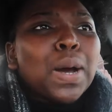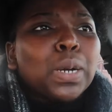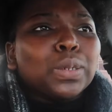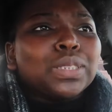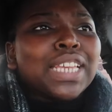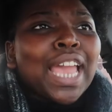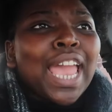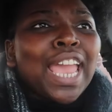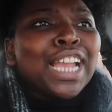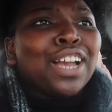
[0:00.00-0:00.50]

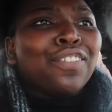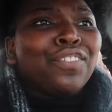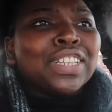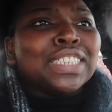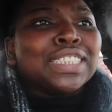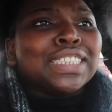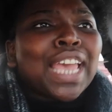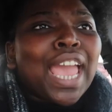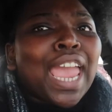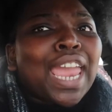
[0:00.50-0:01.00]
Bottega
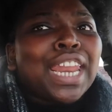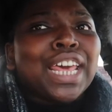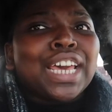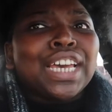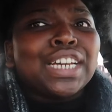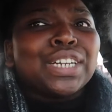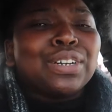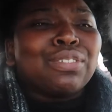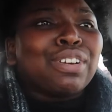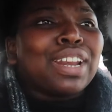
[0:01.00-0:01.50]

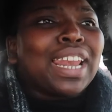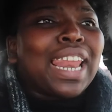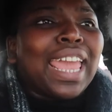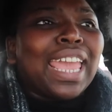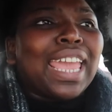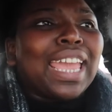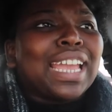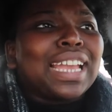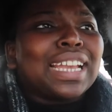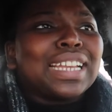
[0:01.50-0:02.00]
Veneta or
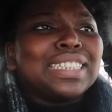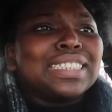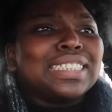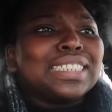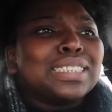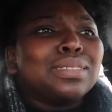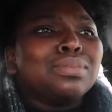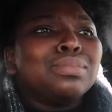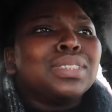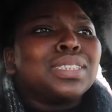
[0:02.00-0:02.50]
like
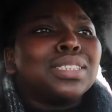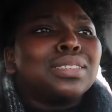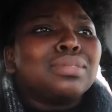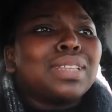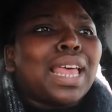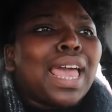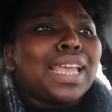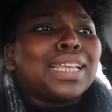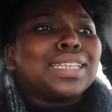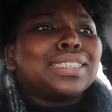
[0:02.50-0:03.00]
some
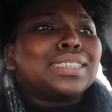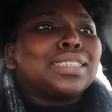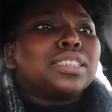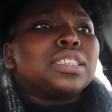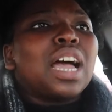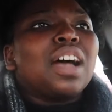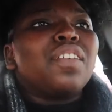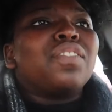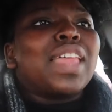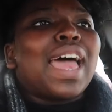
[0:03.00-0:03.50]
like
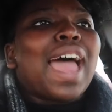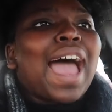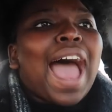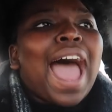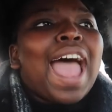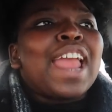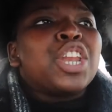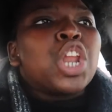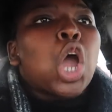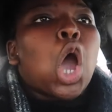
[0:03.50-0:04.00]
stuff that
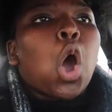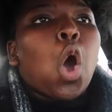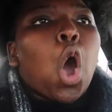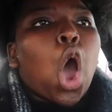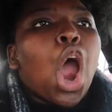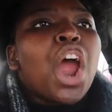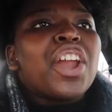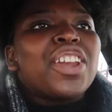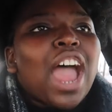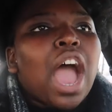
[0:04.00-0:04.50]
I know
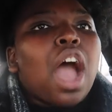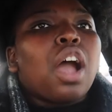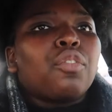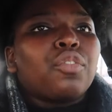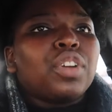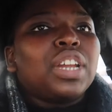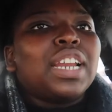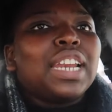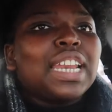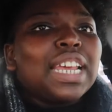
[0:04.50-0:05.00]
are not
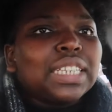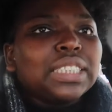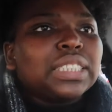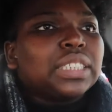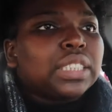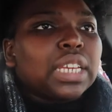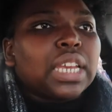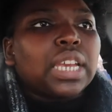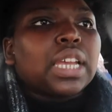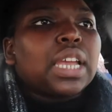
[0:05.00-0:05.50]

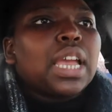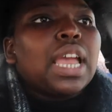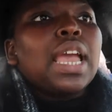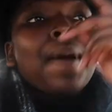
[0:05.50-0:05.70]
realistic.